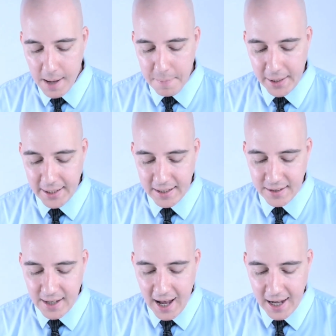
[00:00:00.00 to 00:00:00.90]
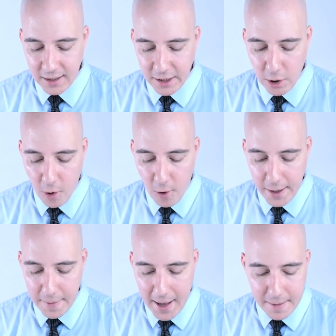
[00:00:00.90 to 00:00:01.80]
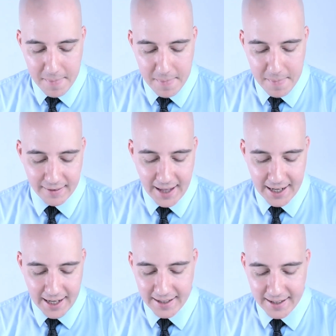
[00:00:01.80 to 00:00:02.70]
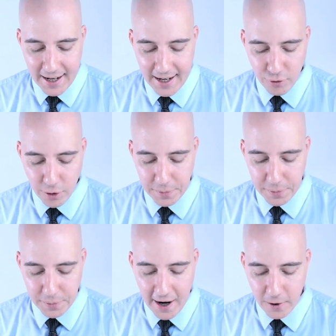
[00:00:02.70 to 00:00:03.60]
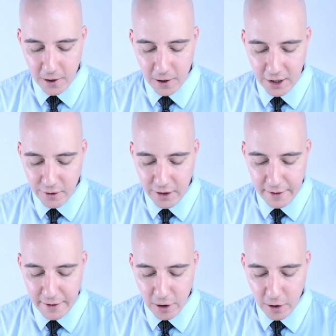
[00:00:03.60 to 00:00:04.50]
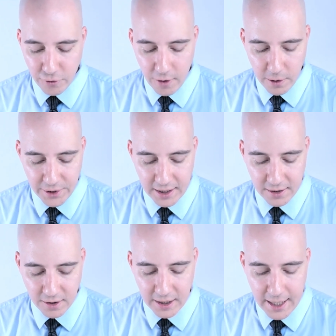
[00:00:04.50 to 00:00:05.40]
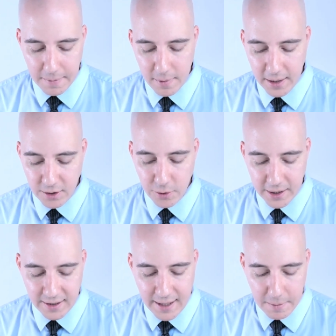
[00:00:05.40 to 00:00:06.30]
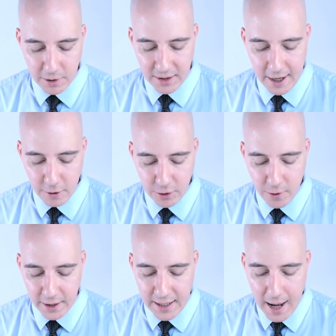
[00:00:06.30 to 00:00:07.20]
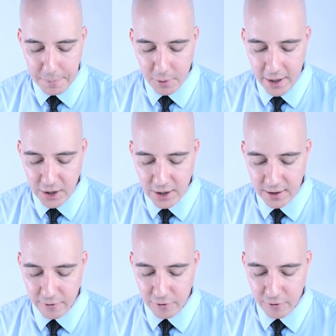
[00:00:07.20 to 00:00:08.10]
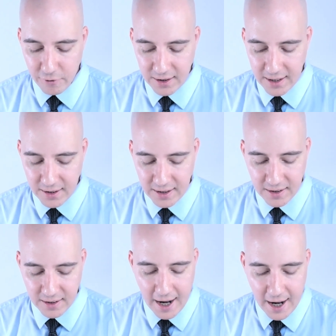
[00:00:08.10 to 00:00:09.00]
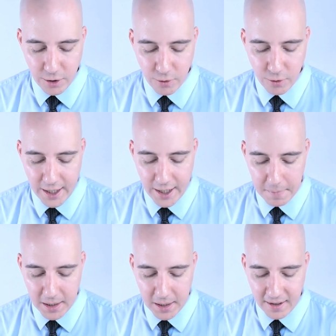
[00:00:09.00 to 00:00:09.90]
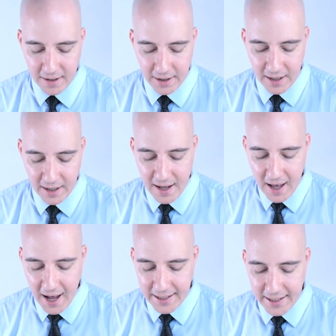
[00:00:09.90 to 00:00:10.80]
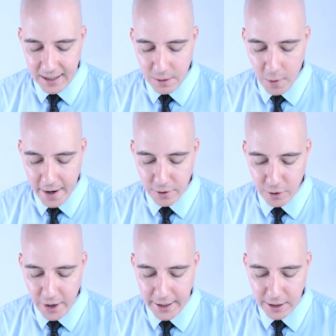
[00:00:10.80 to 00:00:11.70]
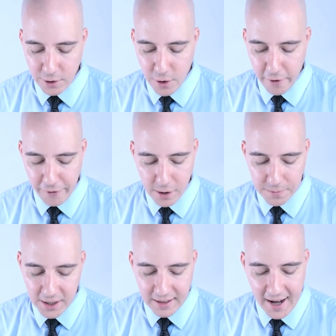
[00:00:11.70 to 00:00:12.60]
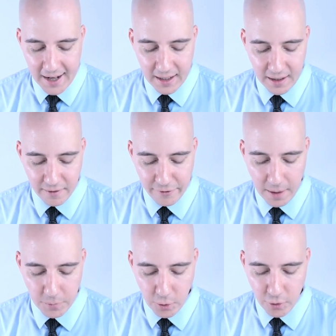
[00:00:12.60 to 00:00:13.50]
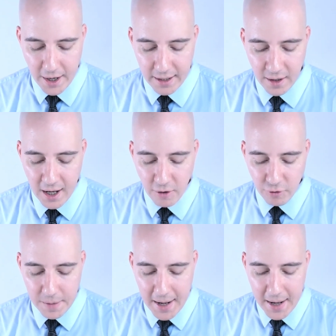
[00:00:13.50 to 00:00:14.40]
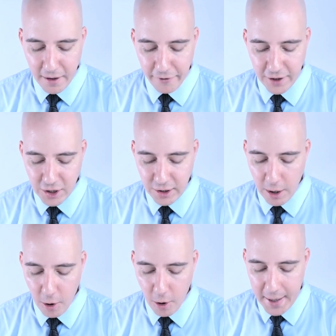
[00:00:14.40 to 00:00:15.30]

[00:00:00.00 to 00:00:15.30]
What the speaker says: But it is oddly coy about admitting that it has sent troops, fired artillery, and flown drones into its neighbor's territory. The operations of Russian citizens carrying Ukrainian military ID, wearing Ukrainian uniforms, and attacking from Ukraine remain officially